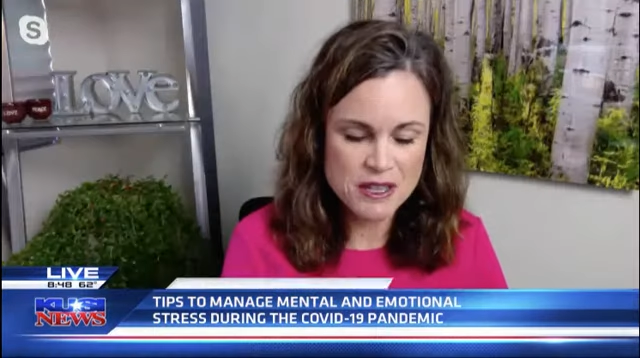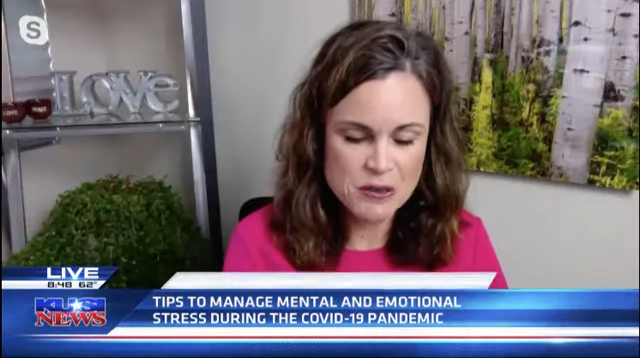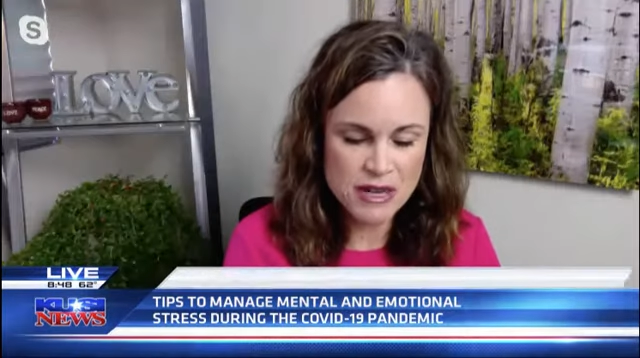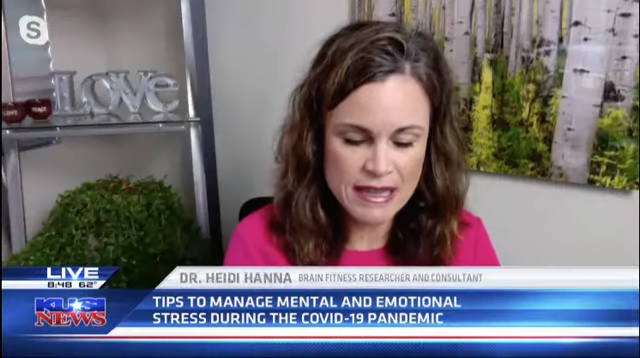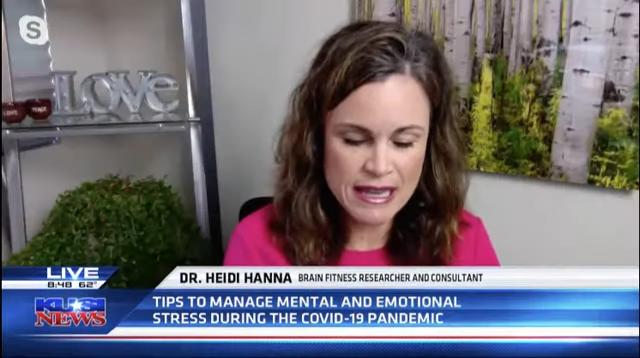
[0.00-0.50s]
you
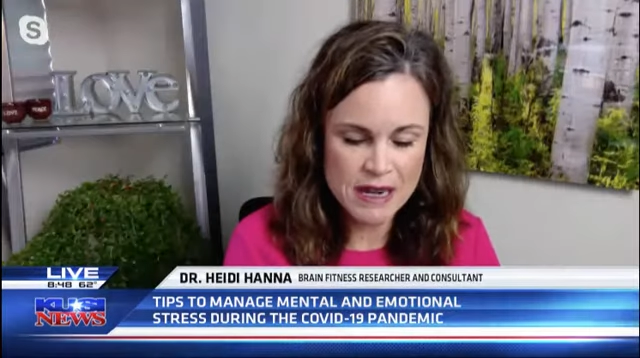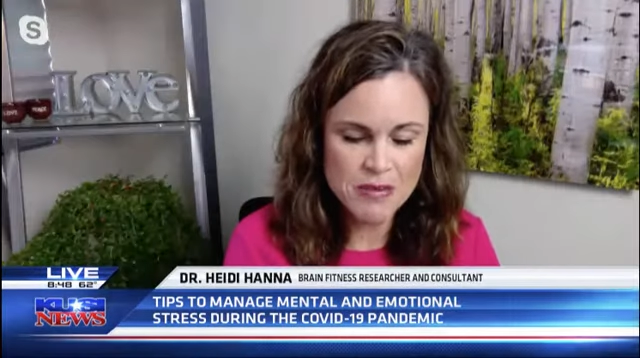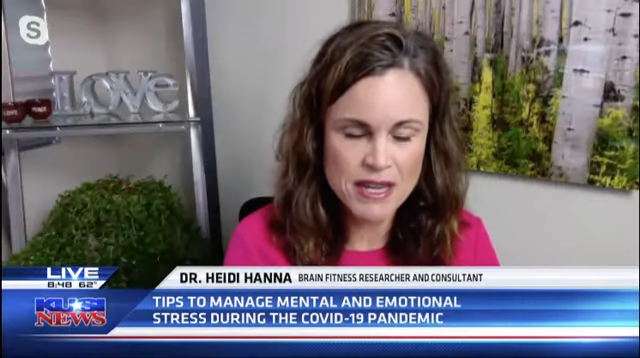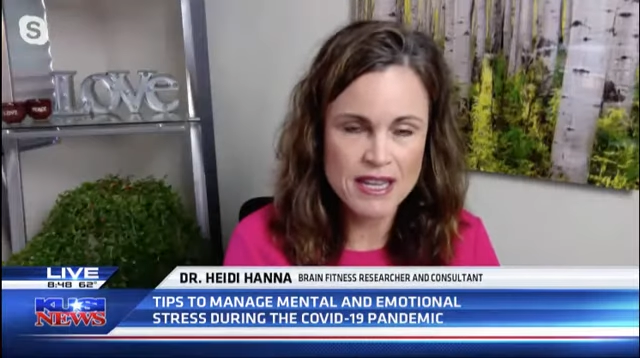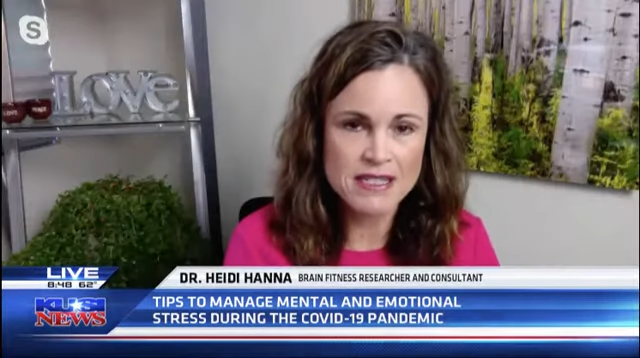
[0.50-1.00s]
bring that up
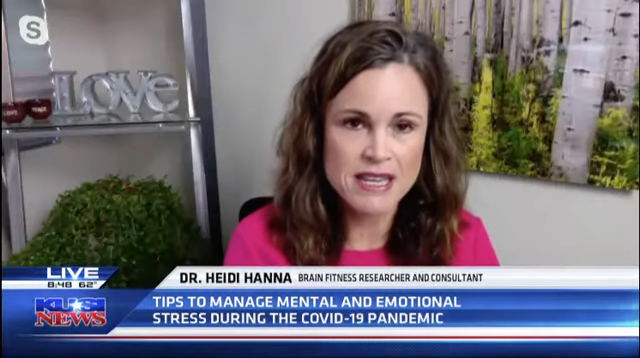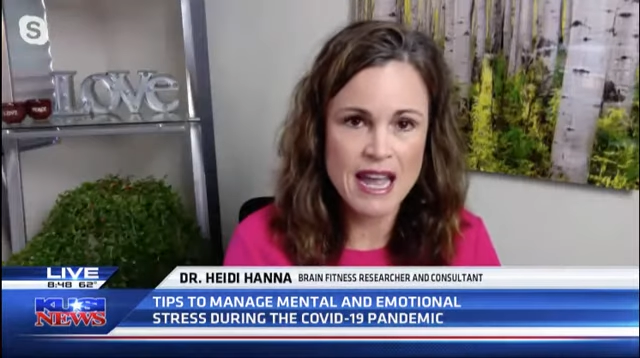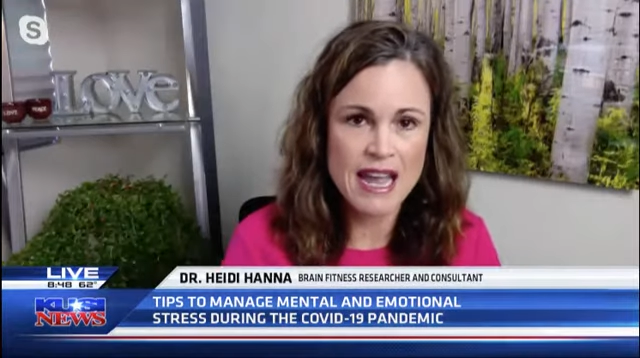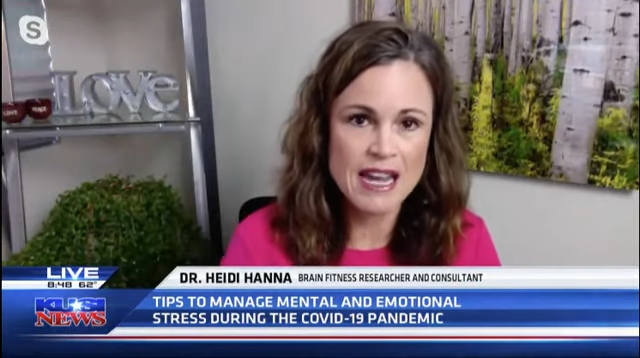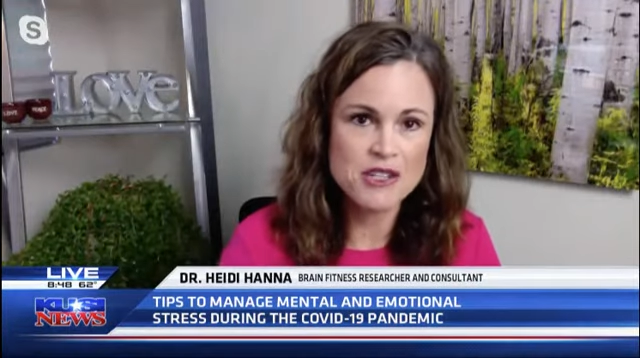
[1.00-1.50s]
because
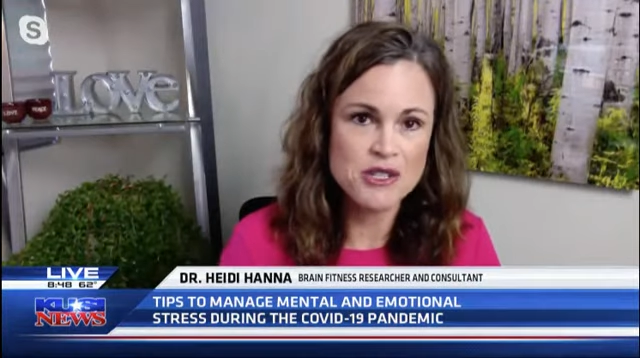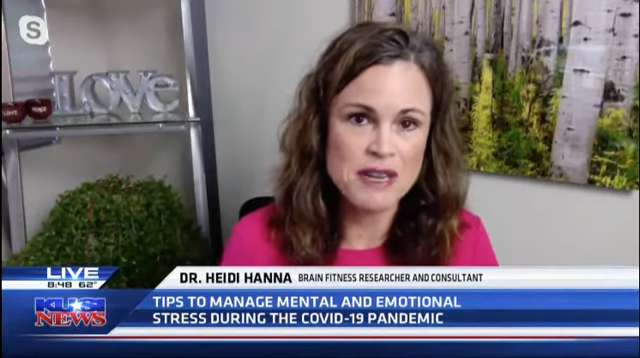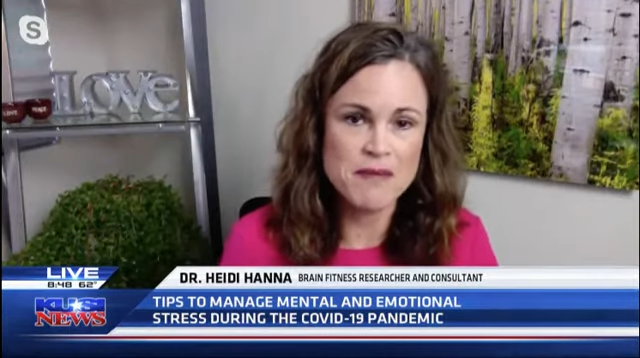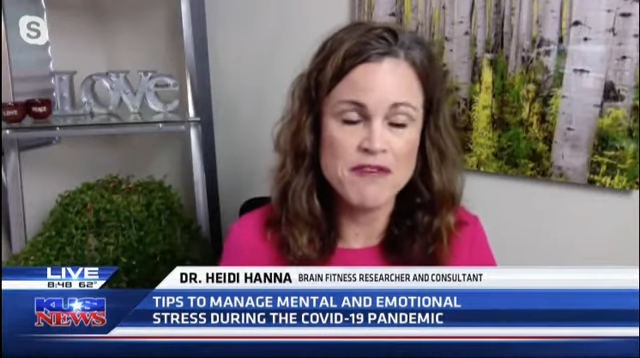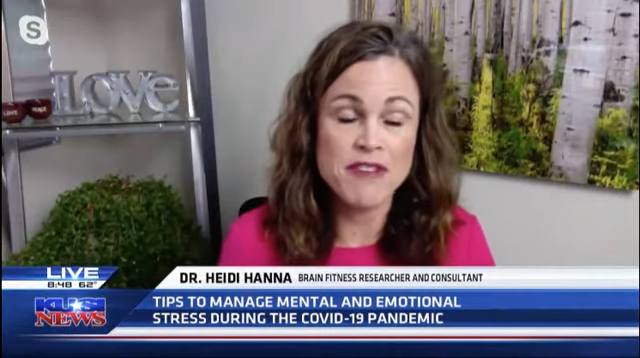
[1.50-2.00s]
I actually
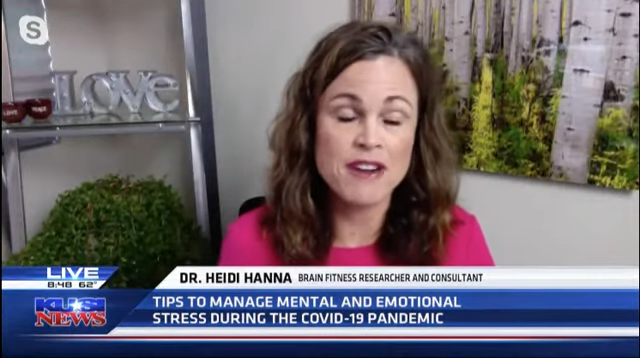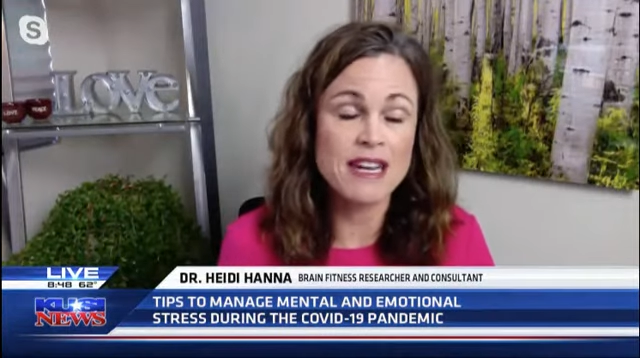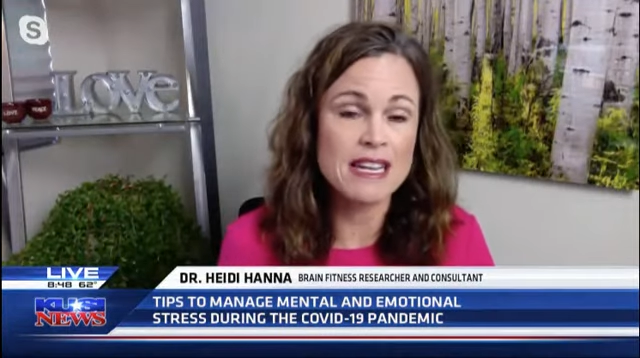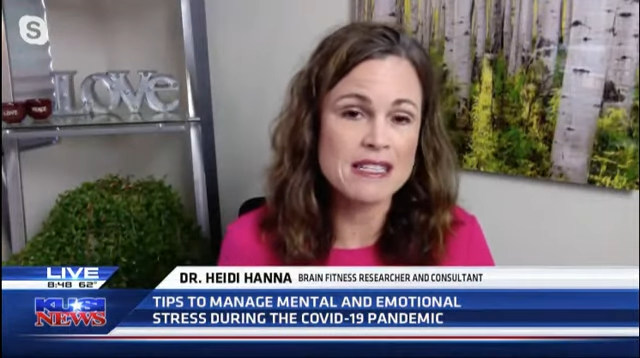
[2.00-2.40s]
am very